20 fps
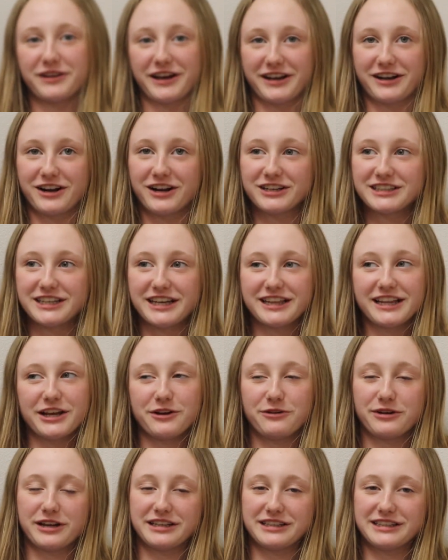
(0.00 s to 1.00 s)
Like not saying that
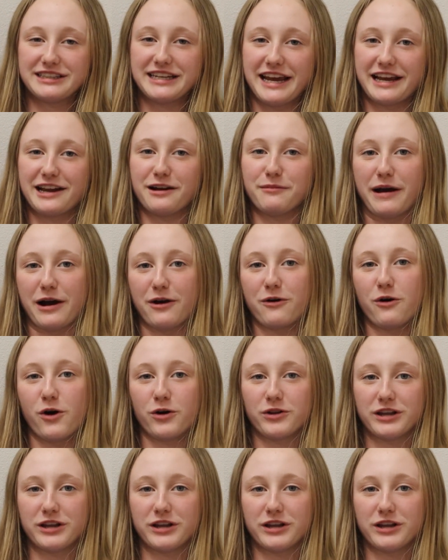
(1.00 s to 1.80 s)
you can take them out